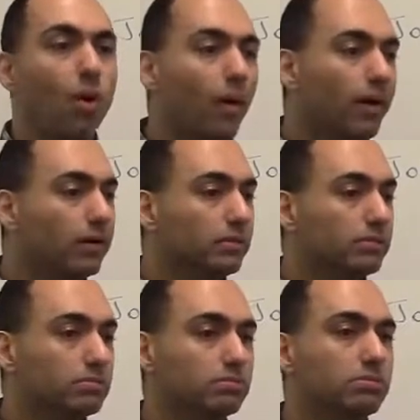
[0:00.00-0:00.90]
Or
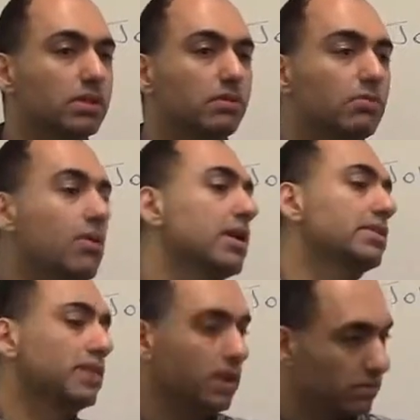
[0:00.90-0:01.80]
we don't want
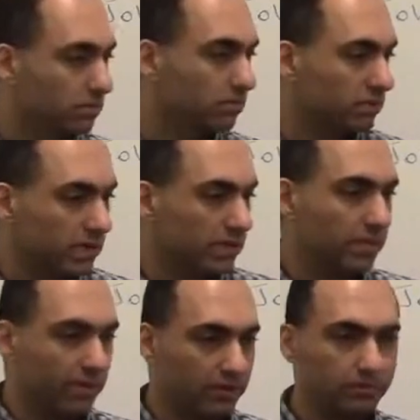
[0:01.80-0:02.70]
to say who did
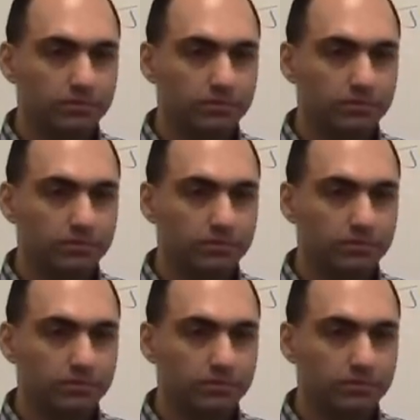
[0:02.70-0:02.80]
something.